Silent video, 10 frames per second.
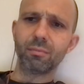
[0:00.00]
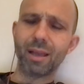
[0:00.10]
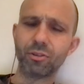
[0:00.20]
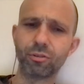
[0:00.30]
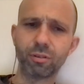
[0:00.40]

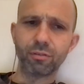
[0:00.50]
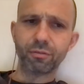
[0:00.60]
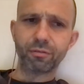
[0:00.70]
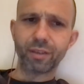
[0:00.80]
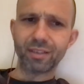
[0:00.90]
measure
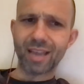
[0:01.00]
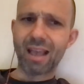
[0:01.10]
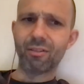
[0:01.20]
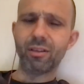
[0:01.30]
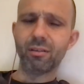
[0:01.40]
of his
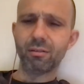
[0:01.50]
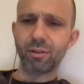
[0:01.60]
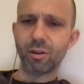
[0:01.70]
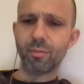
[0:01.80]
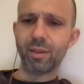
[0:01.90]
talent,
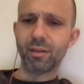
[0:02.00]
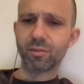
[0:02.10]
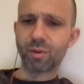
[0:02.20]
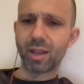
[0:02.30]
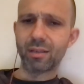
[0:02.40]
you know what I mean?
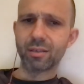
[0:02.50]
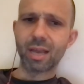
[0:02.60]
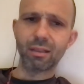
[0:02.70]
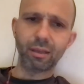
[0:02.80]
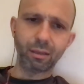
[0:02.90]
Because Ryan's
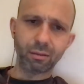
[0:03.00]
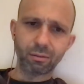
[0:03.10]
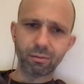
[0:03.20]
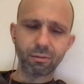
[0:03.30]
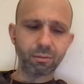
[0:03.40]
not like
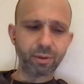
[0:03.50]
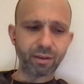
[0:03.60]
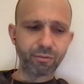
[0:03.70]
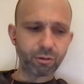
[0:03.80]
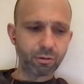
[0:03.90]

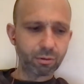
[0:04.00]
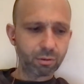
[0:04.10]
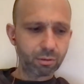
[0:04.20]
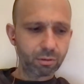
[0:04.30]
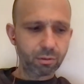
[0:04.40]
whatever.
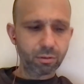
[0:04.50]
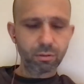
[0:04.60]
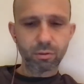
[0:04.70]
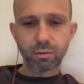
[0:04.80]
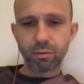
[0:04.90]

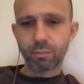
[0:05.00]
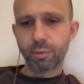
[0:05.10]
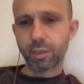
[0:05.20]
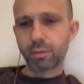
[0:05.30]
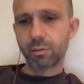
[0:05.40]

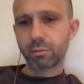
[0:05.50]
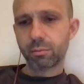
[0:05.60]
But